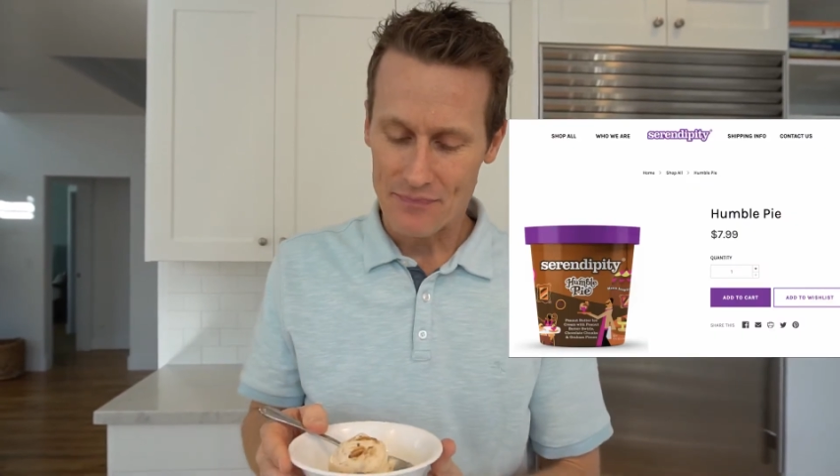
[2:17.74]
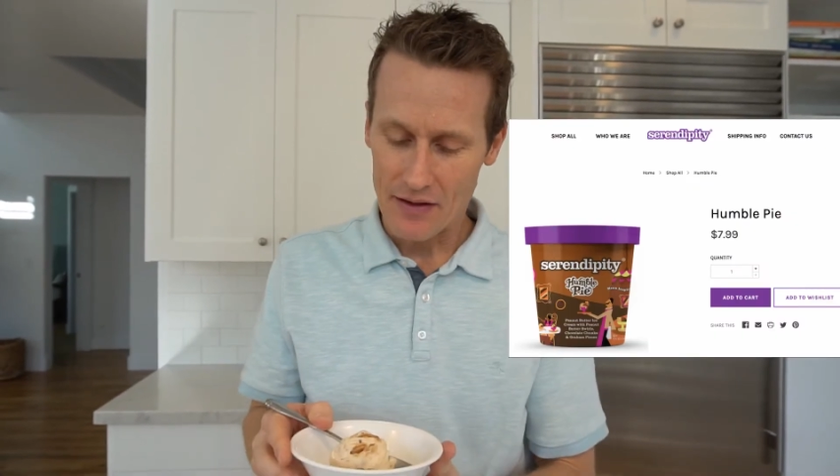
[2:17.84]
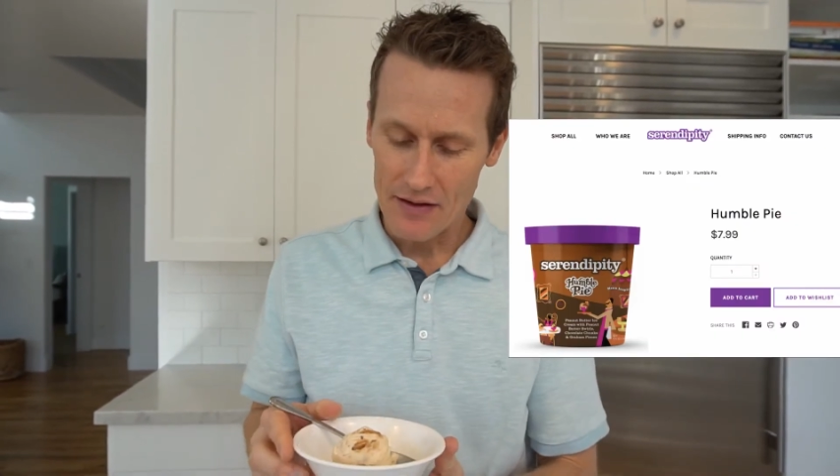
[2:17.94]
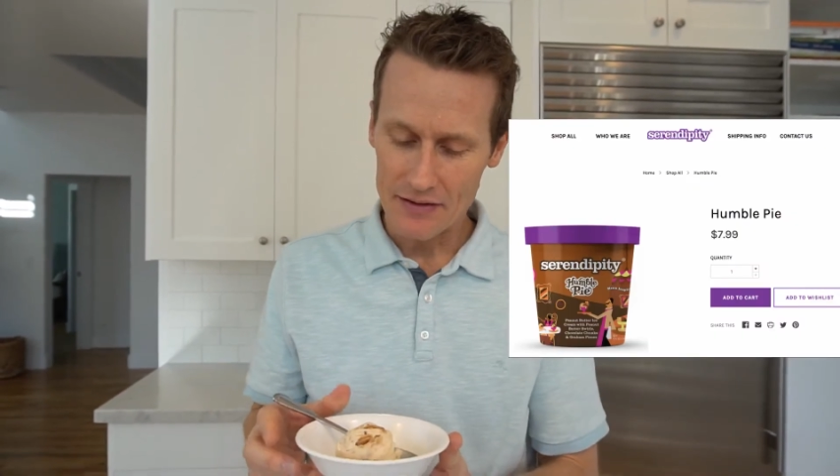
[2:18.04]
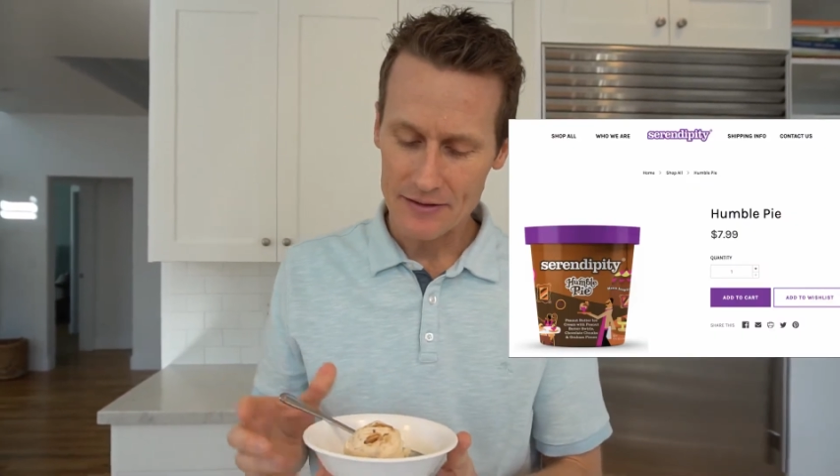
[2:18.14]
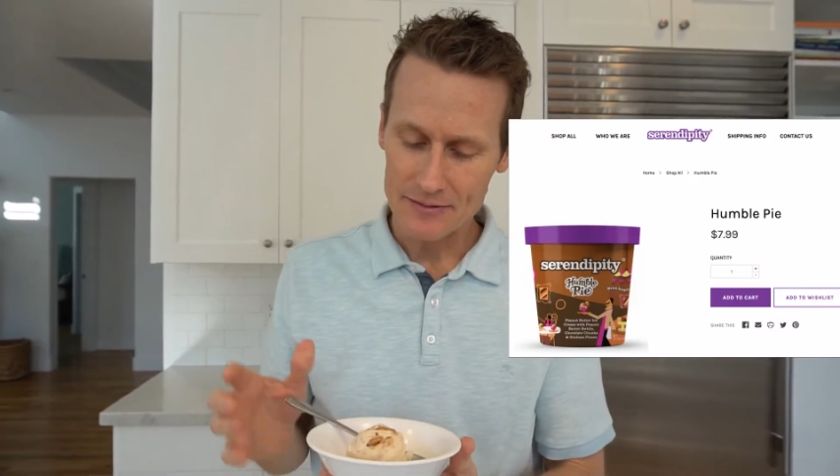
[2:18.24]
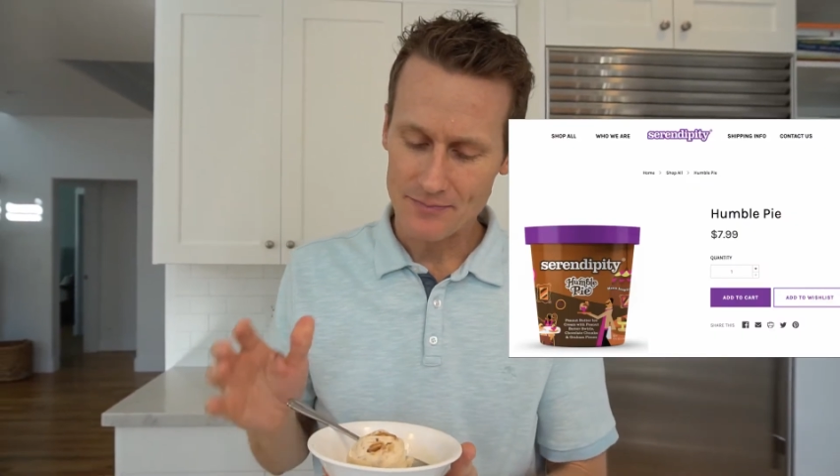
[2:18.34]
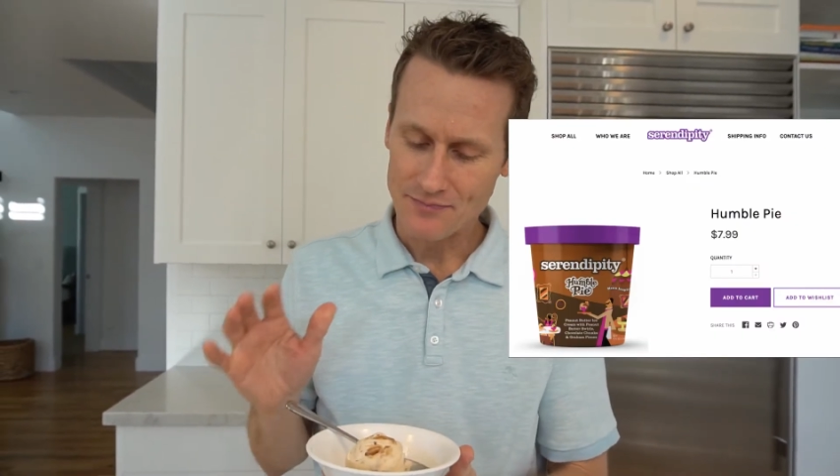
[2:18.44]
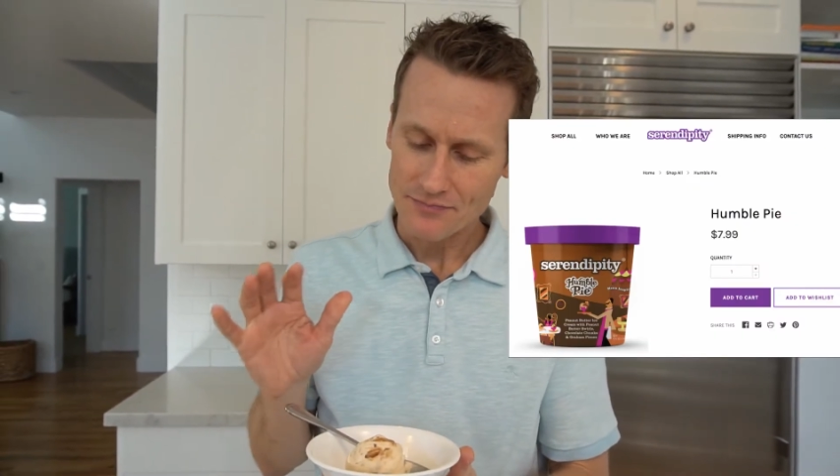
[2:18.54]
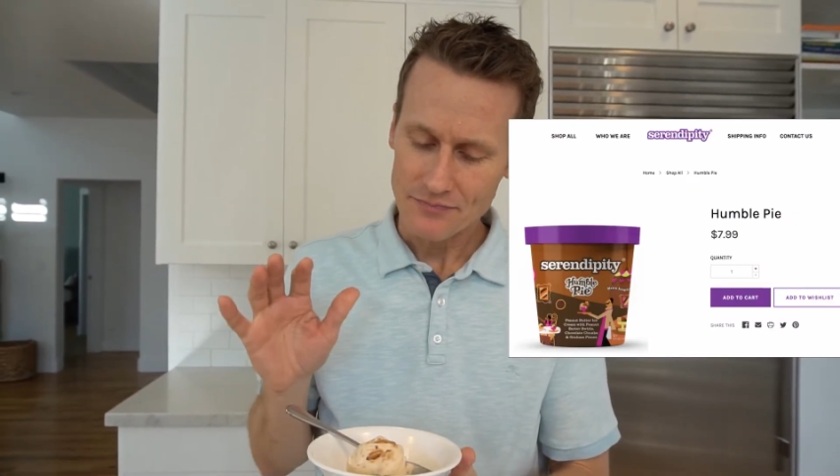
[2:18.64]

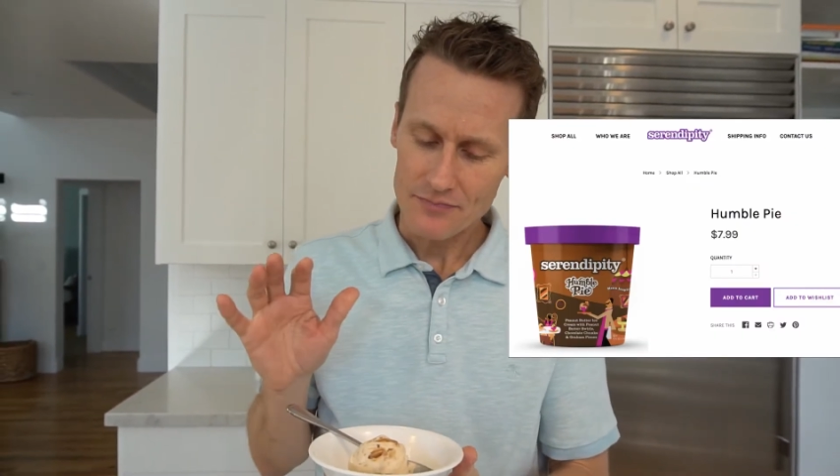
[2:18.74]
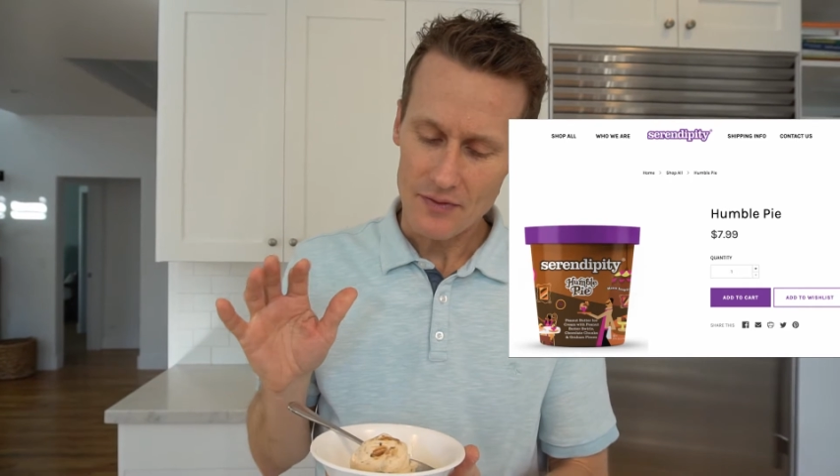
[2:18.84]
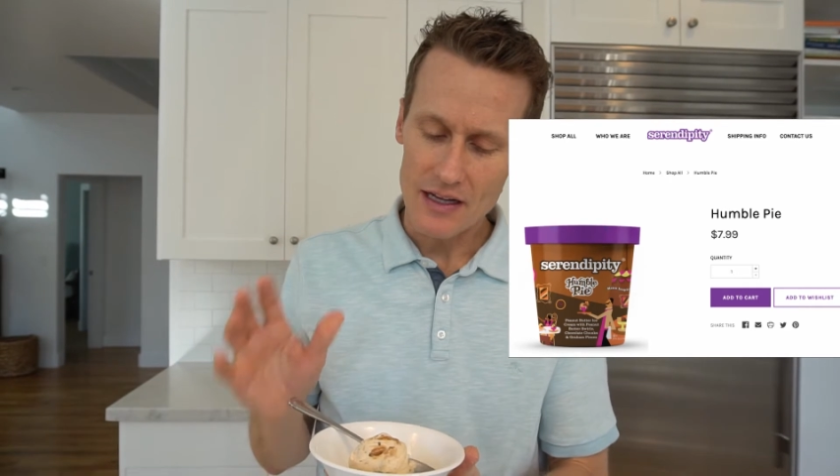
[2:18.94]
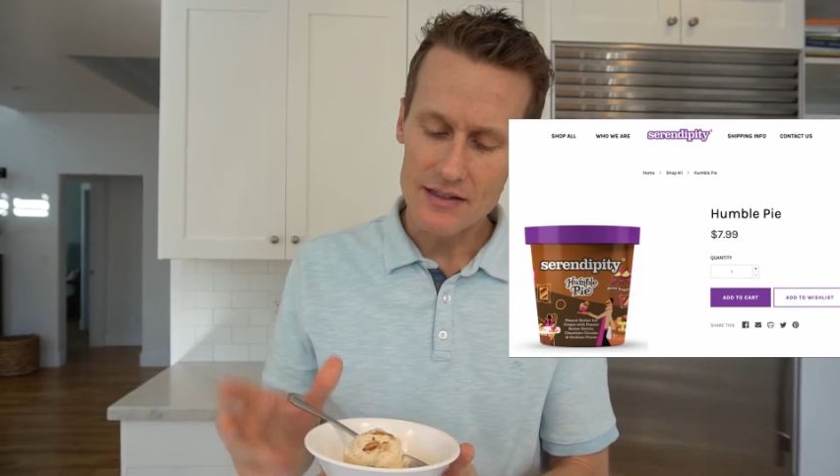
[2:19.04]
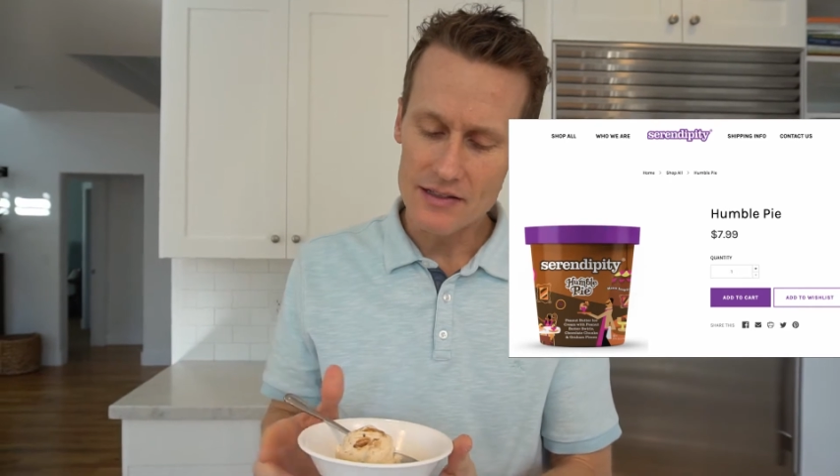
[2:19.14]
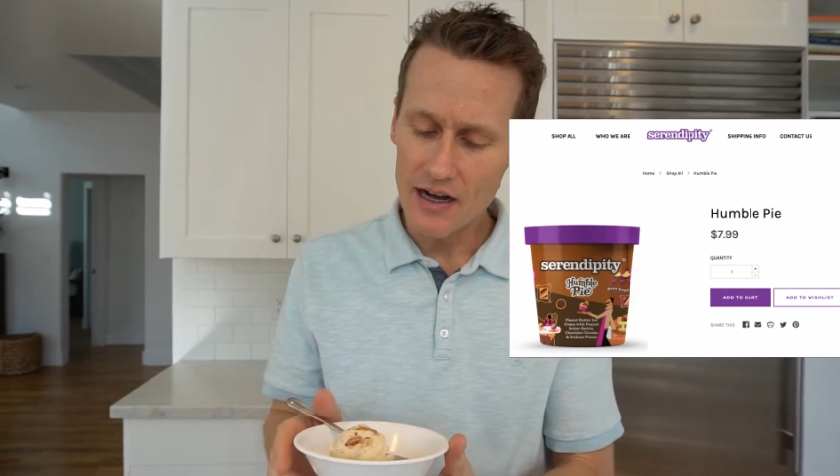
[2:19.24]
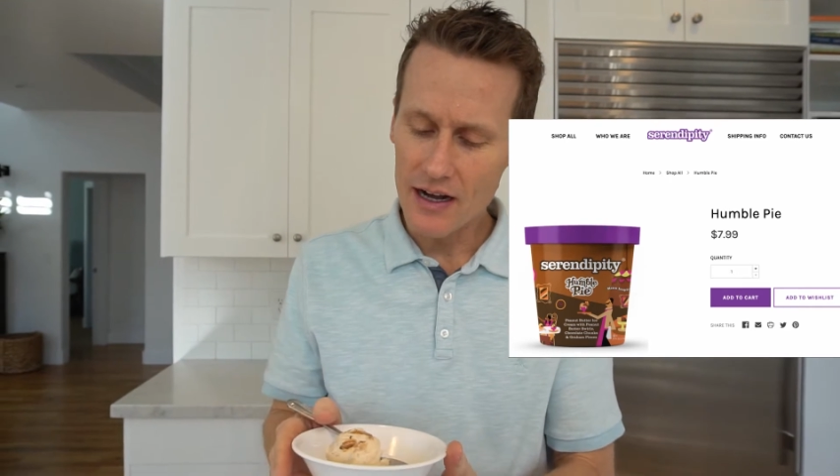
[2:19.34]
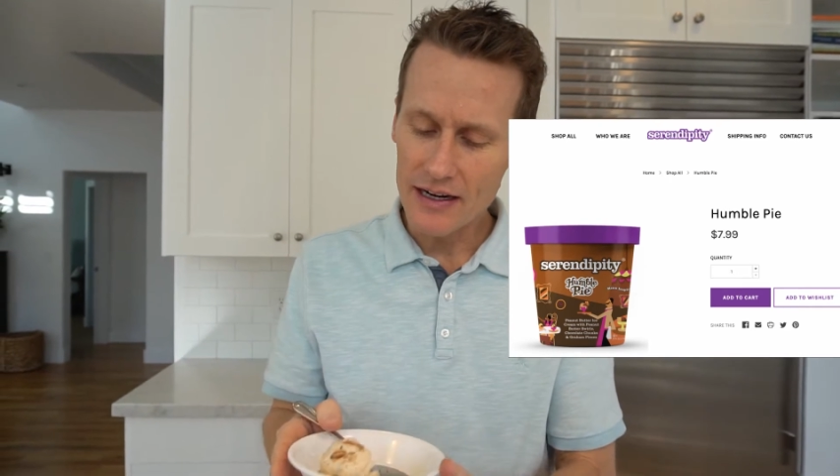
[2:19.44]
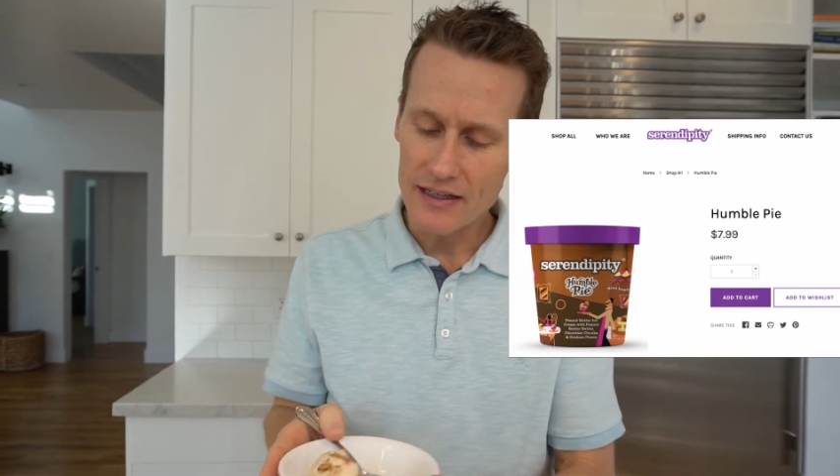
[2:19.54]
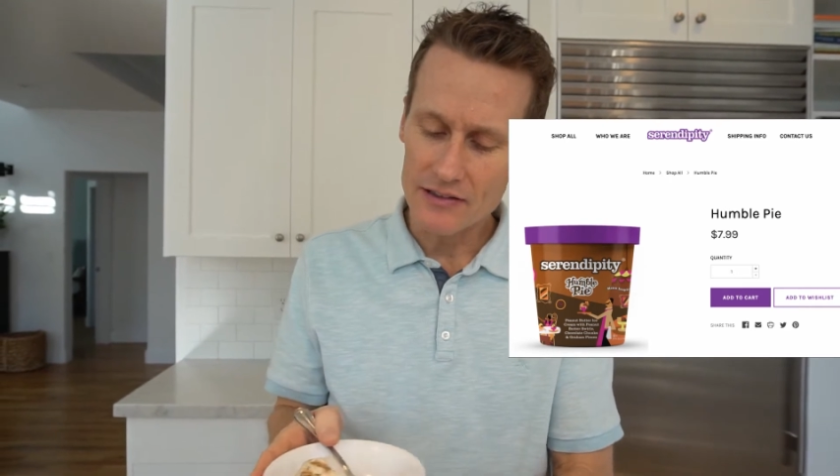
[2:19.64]
Um, it's
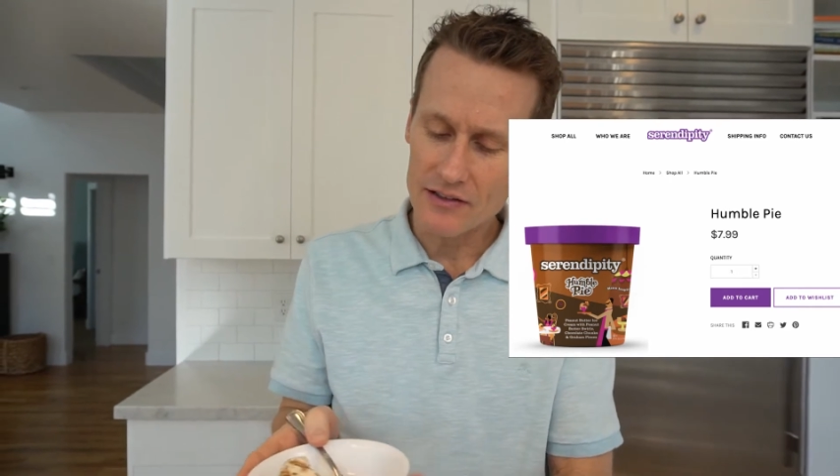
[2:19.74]
not as